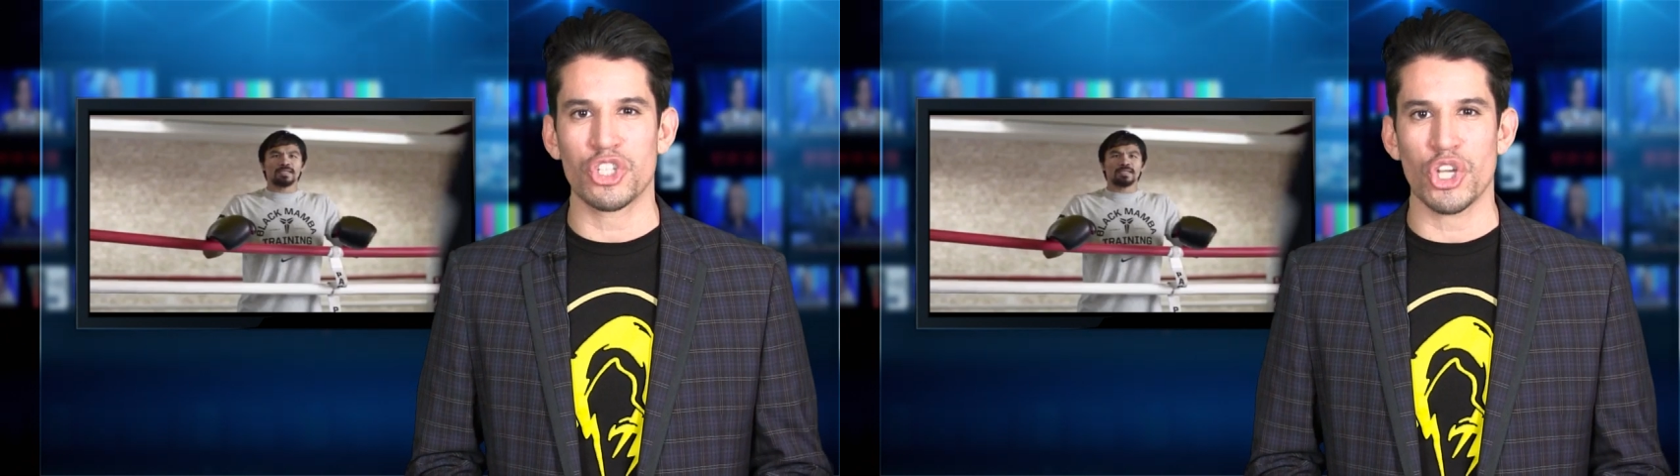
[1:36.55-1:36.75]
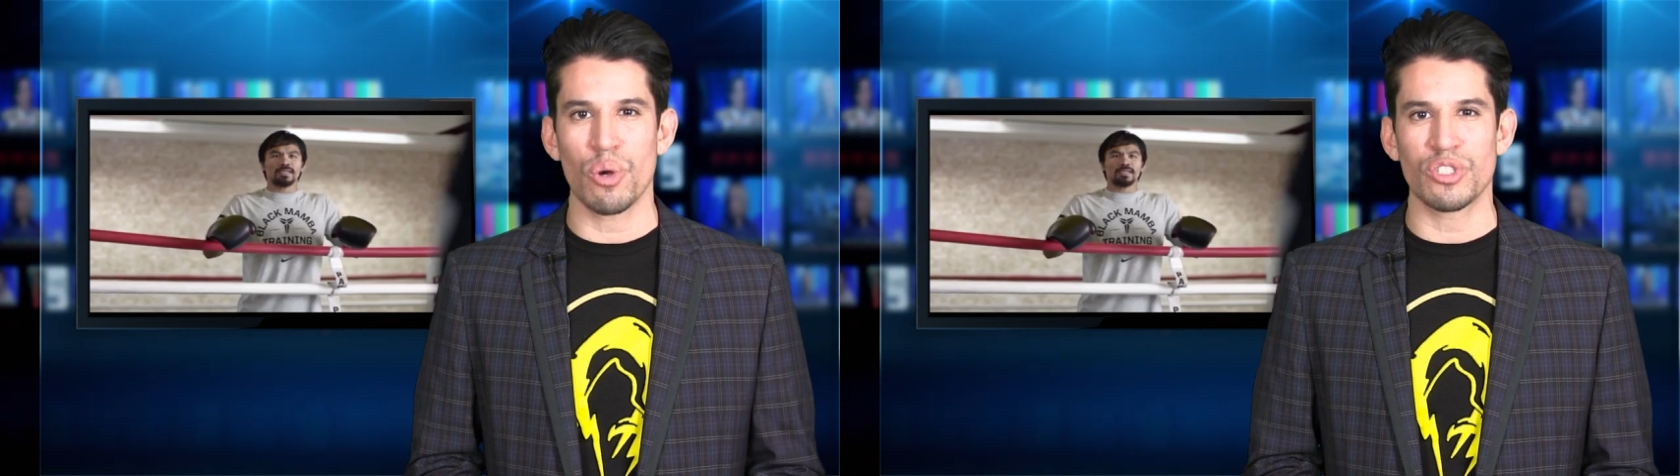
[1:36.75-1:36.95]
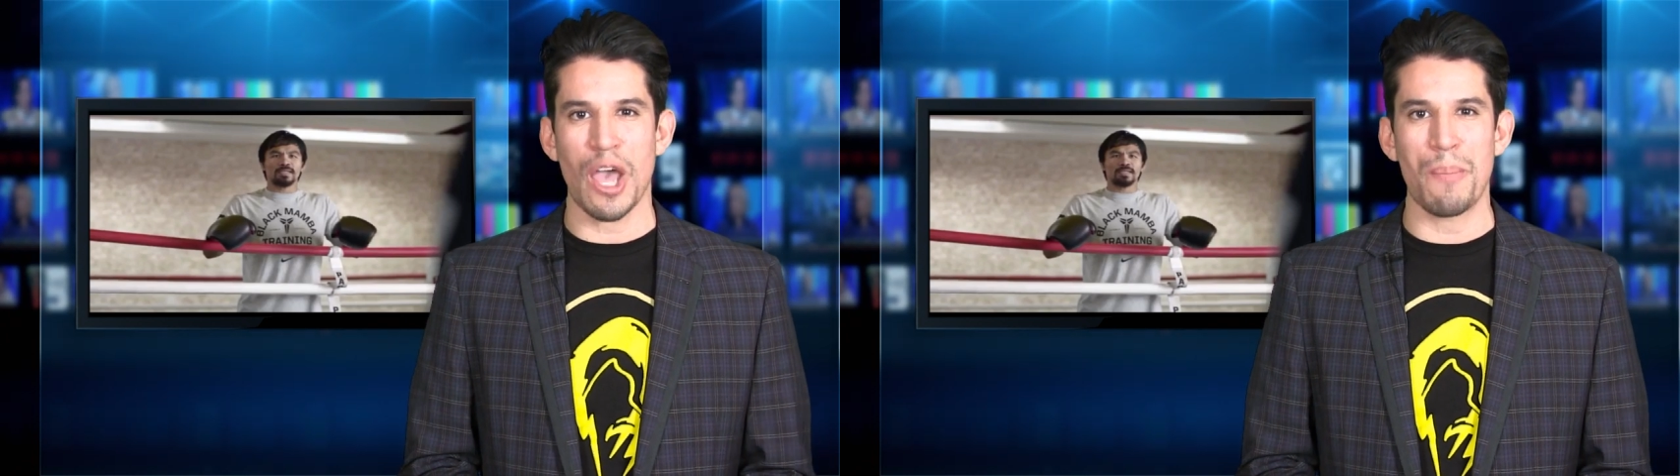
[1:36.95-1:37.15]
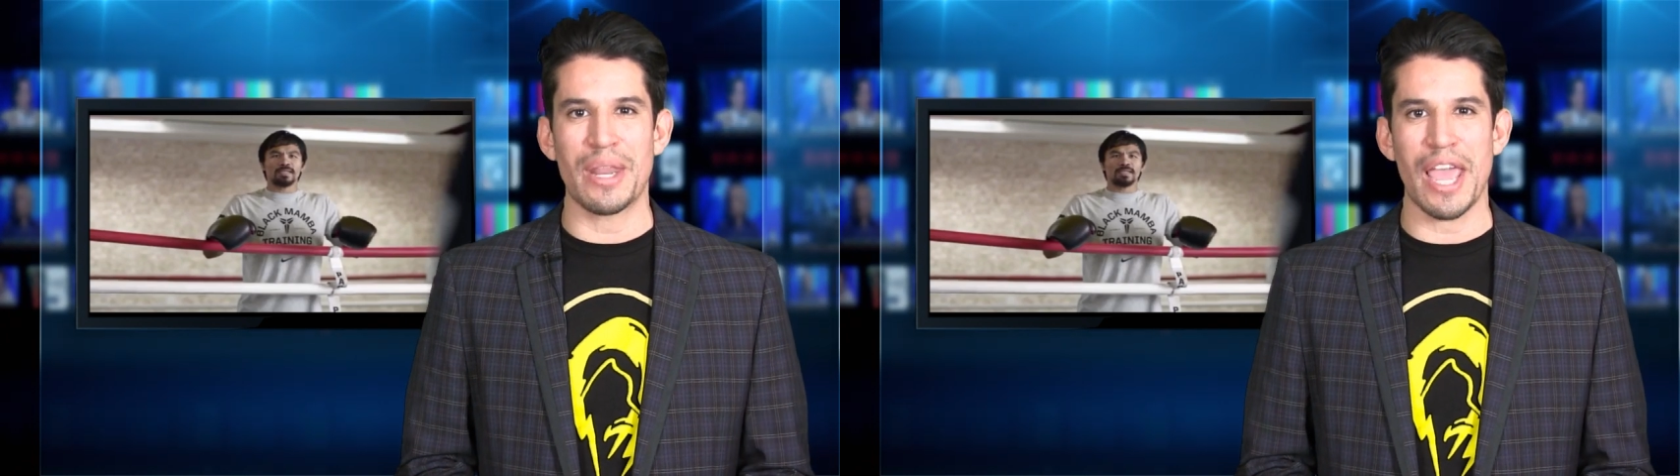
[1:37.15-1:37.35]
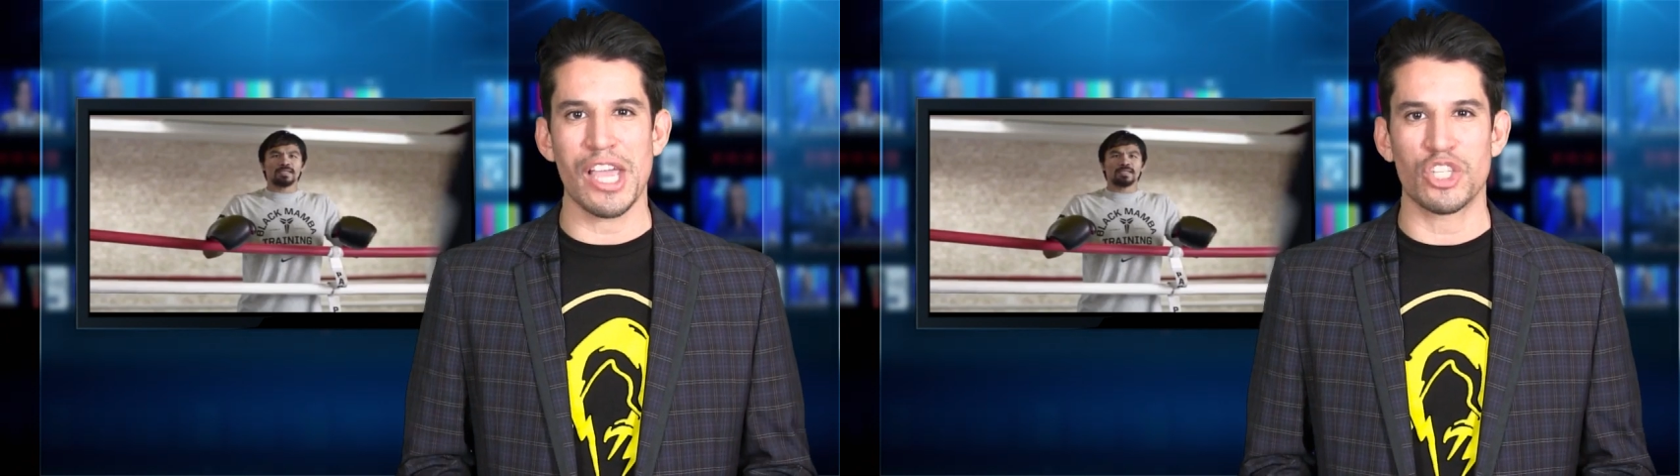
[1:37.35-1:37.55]
Showtime,
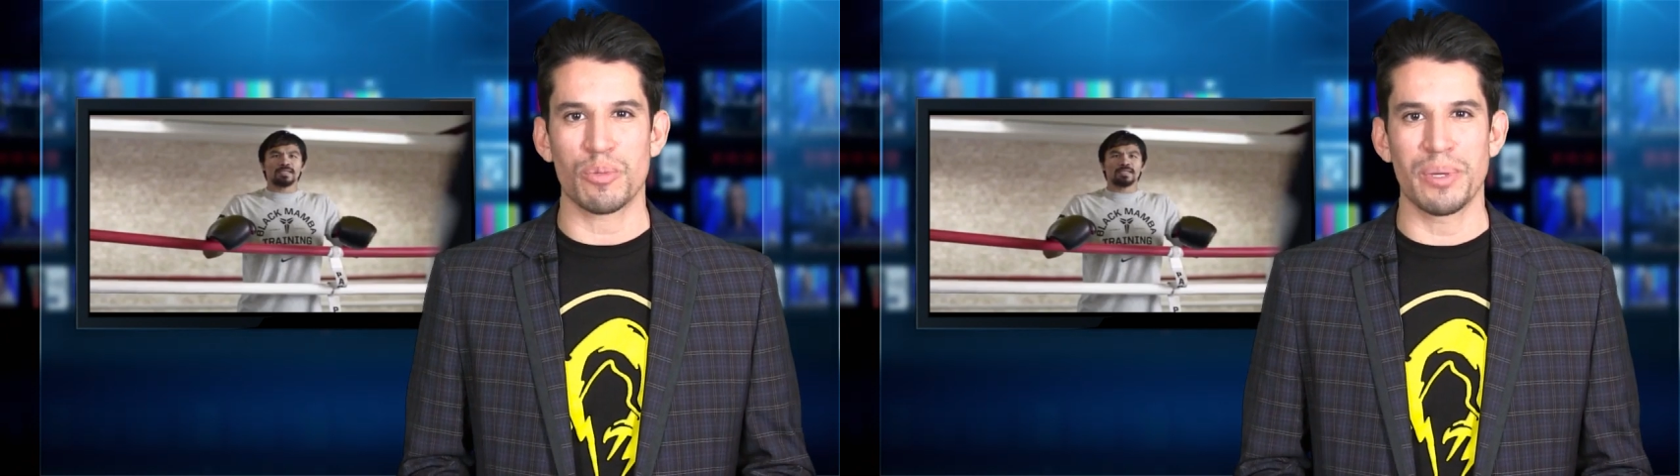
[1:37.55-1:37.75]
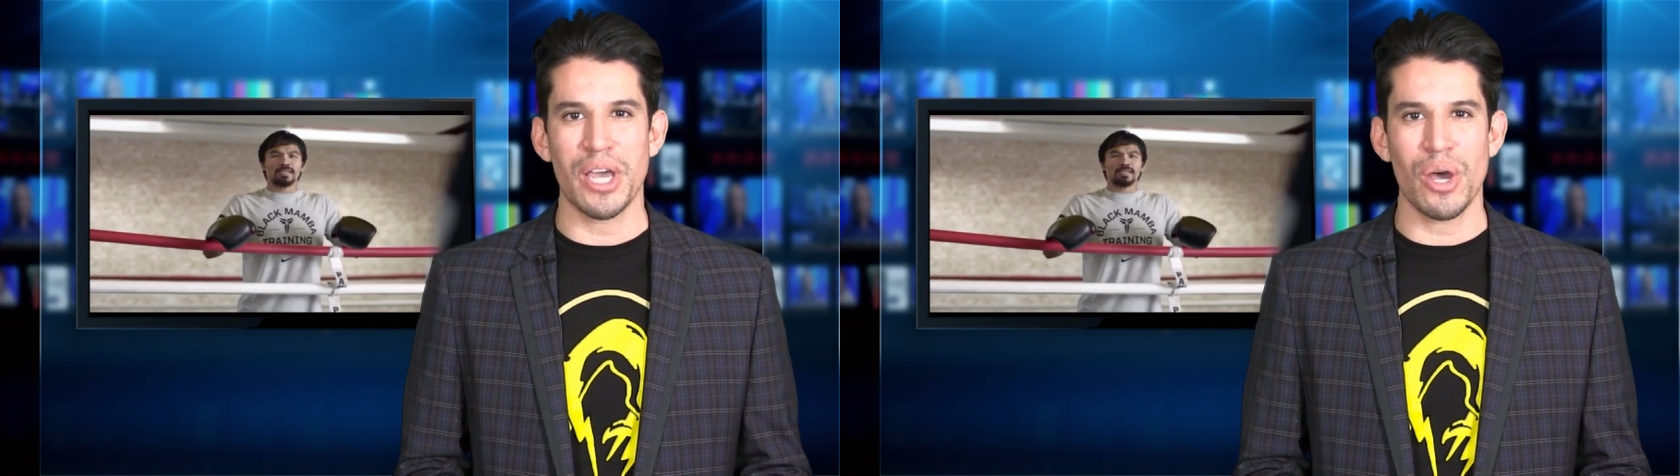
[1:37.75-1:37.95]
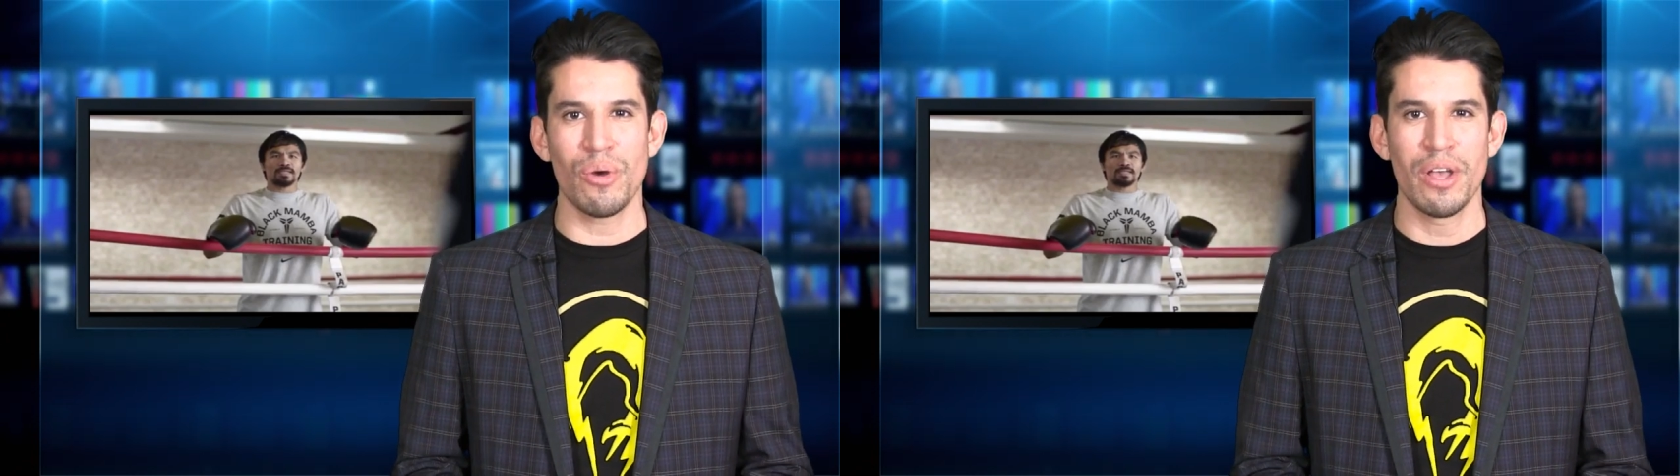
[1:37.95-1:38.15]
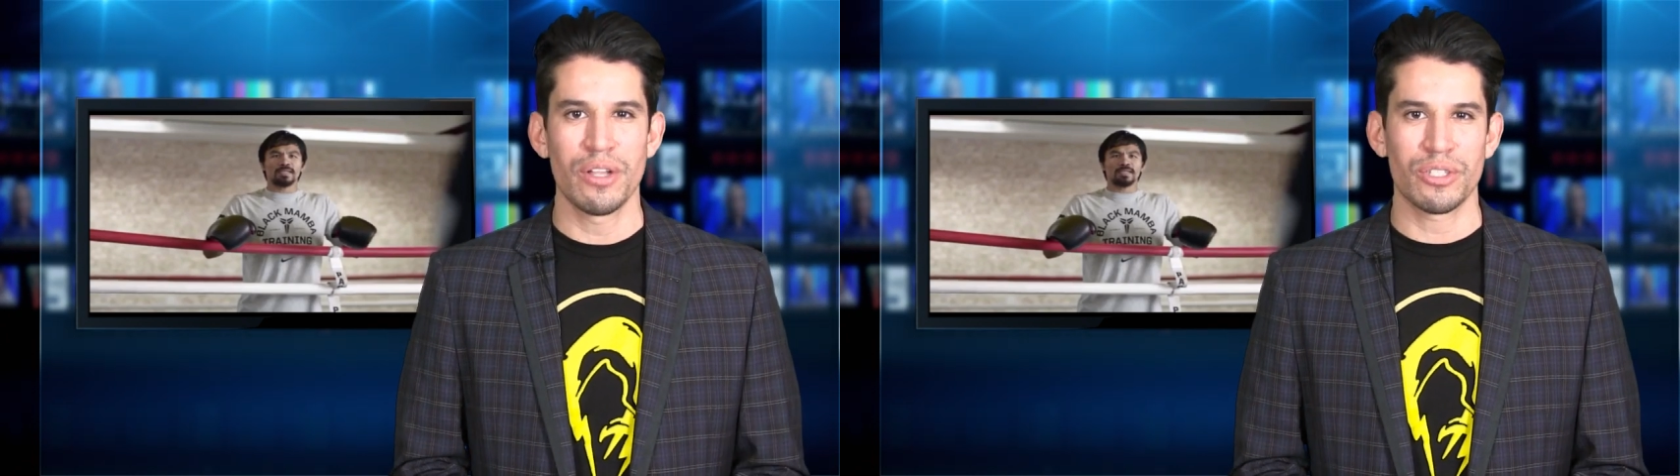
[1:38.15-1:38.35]
and HBO